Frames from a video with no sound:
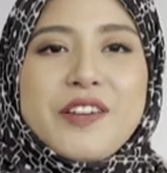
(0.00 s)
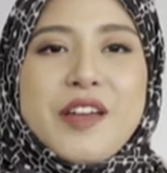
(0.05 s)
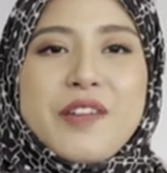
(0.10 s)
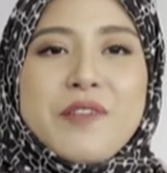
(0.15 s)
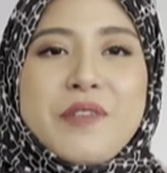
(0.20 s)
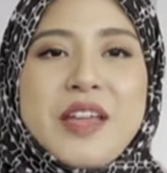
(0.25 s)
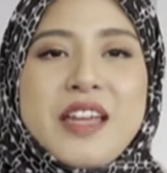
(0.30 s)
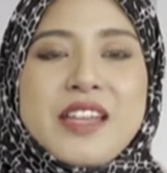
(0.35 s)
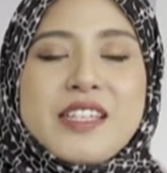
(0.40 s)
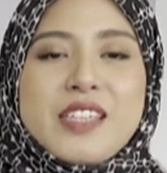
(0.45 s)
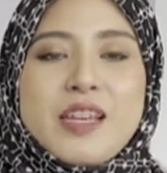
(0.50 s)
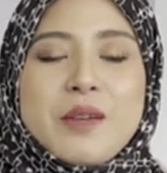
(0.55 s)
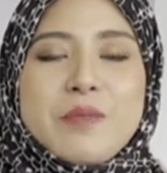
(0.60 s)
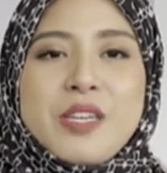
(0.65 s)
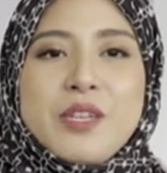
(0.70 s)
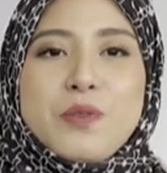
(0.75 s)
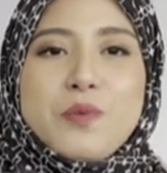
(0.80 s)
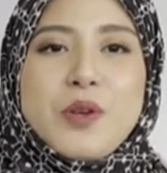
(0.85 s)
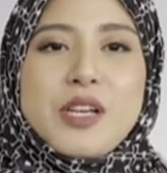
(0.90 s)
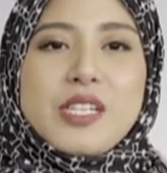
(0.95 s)
Here at Red
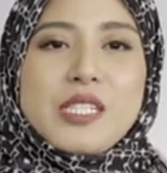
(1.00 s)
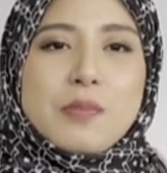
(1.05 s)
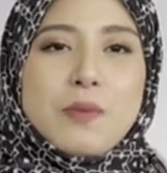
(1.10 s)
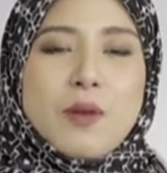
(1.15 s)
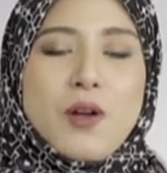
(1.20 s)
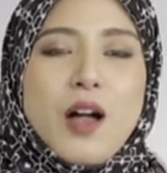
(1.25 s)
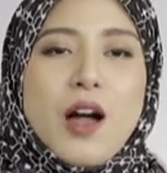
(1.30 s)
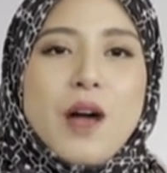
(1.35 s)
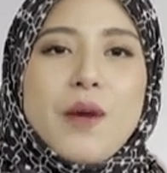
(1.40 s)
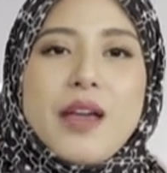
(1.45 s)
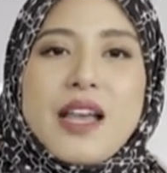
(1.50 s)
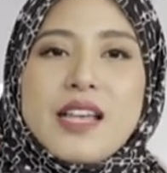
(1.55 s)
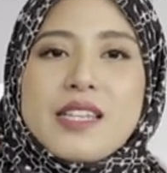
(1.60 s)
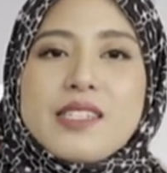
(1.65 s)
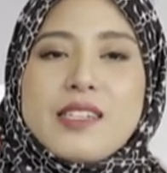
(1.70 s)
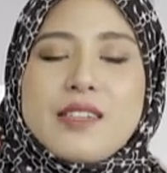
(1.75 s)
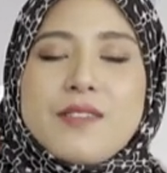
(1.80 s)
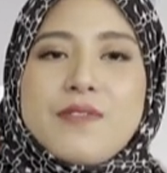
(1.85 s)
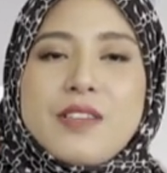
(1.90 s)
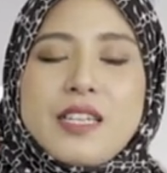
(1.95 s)
Hat Summit, we explore
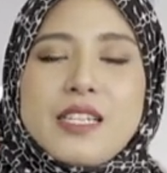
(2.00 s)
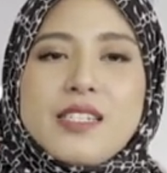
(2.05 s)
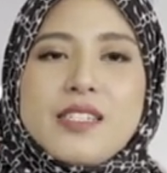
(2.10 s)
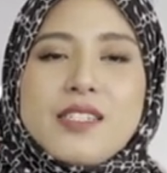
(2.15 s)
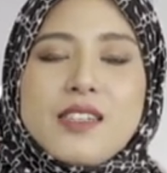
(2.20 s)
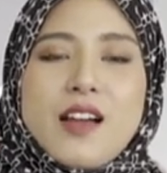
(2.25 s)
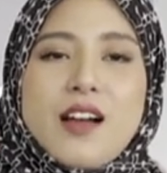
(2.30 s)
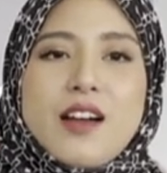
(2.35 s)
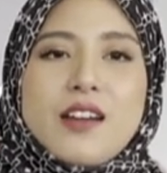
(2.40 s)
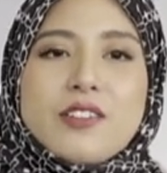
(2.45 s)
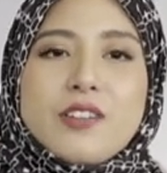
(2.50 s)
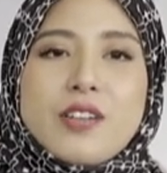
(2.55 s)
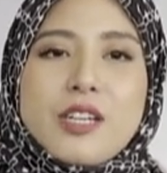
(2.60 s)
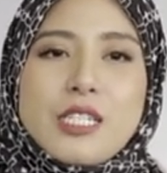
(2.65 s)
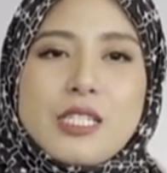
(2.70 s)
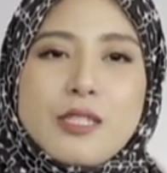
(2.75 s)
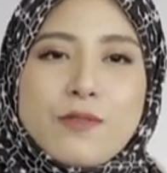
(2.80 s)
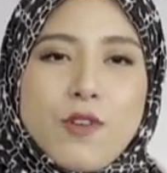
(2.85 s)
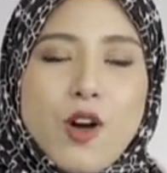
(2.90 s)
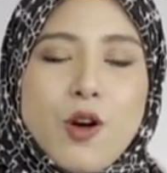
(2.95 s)
how SDVs
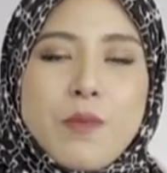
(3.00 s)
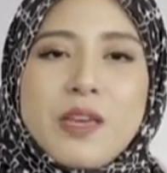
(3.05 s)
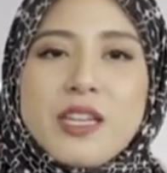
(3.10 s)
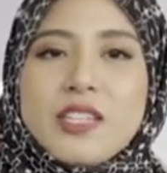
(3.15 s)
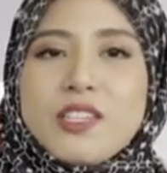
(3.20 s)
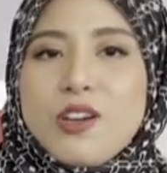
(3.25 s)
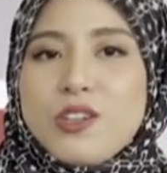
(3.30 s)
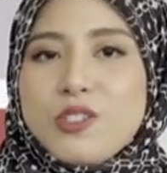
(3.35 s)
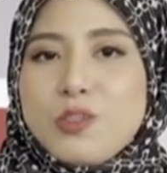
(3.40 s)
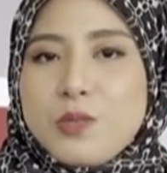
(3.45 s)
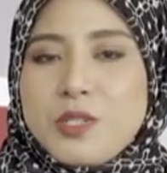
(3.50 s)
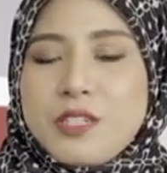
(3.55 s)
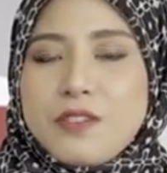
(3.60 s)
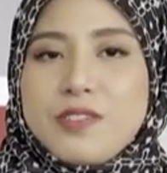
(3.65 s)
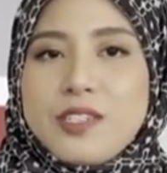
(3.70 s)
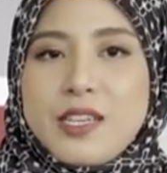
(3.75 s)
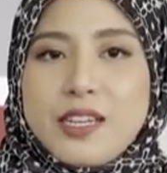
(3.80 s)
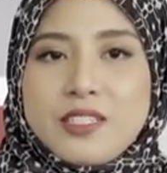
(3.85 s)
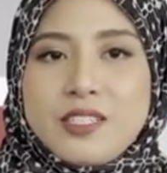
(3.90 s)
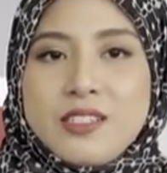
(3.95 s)
are transforming the
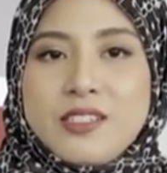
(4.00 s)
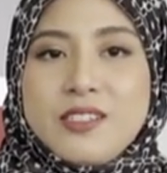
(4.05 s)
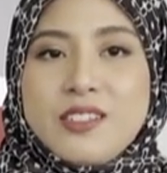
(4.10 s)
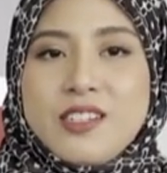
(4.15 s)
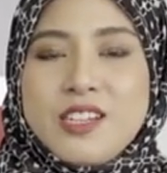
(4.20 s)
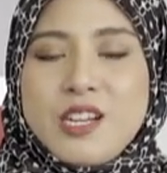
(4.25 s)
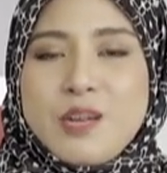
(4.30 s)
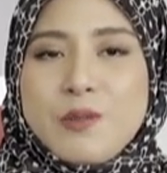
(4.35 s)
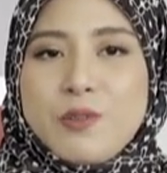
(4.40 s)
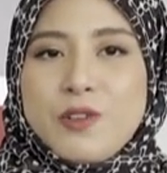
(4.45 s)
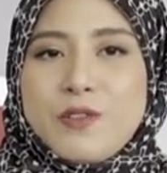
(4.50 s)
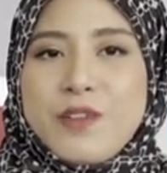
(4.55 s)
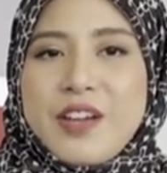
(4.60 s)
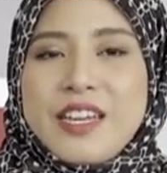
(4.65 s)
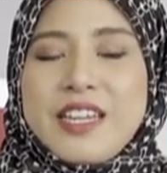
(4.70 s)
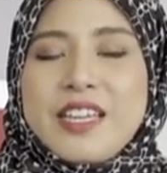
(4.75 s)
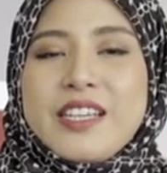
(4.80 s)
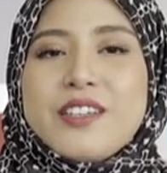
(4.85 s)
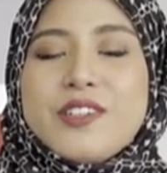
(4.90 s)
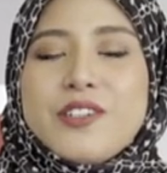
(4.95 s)
automotive sector,
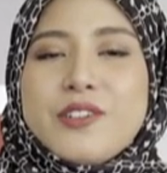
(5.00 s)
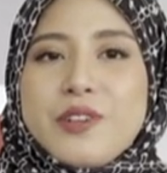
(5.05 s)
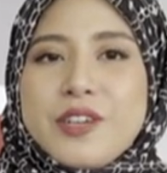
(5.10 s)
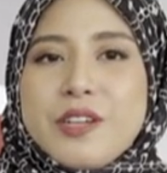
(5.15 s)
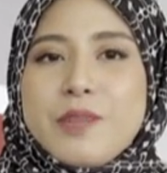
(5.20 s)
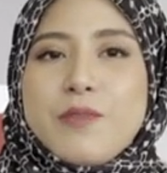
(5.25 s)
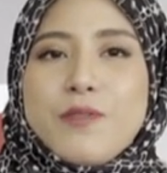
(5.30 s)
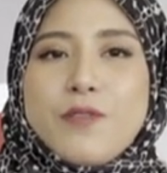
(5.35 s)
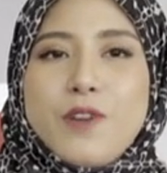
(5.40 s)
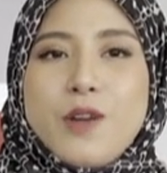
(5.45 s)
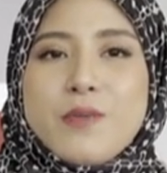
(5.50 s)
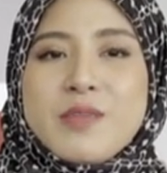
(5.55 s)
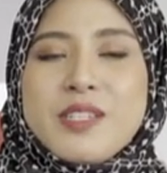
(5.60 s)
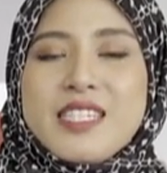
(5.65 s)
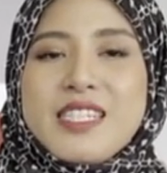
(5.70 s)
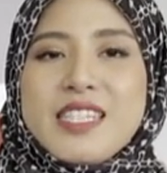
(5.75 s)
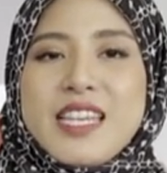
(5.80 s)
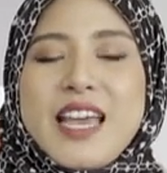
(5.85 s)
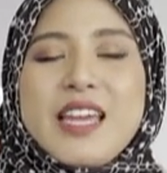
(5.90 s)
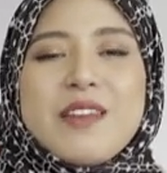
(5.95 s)
providing greater
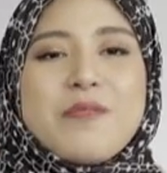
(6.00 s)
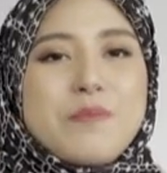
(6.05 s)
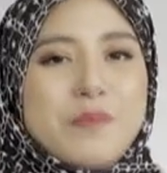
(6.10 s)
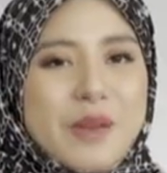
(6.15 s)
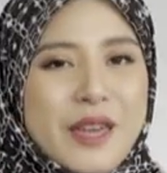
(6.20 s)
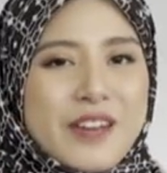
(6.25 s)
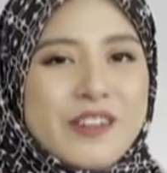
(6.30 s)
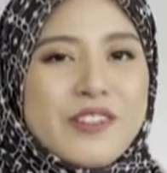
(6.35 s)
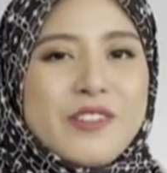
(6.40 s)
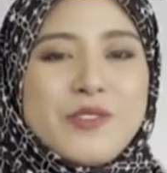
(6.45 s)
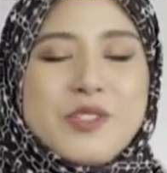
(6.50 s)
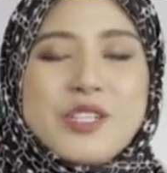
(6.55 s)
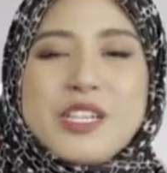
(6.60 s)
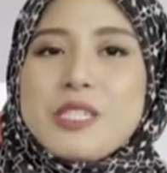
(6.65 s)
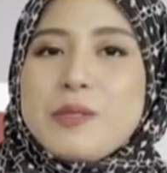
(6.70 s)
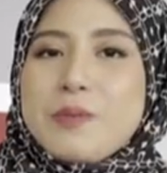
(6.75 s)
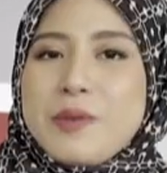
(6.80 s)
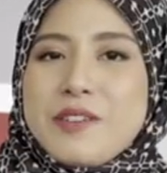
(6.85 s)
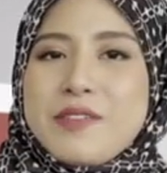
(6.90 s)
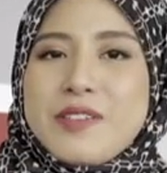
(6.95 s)
performance and better
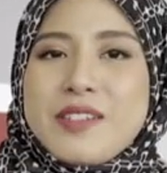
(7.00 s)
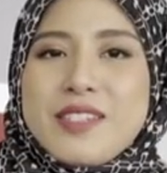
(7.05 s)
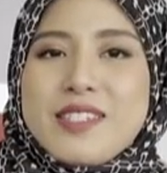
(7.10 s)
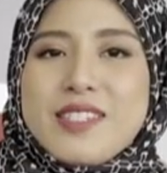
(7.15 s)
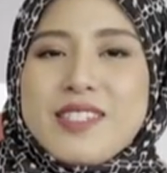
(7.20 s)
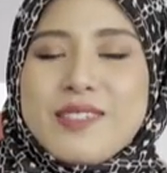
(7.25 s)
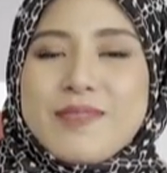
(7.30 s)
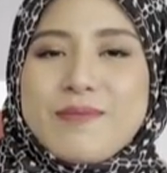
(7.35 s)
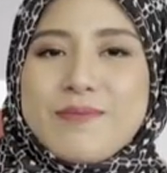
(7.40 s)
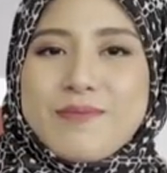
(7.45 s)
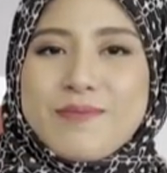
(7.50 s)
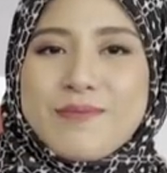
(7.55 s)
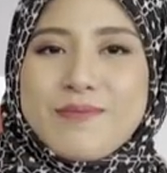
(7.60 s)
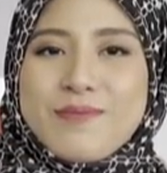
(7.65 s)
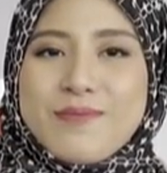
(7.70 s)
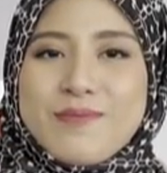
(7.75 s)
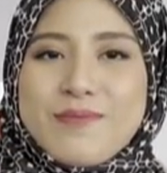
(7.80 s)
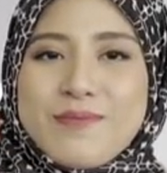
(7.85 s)
user experience.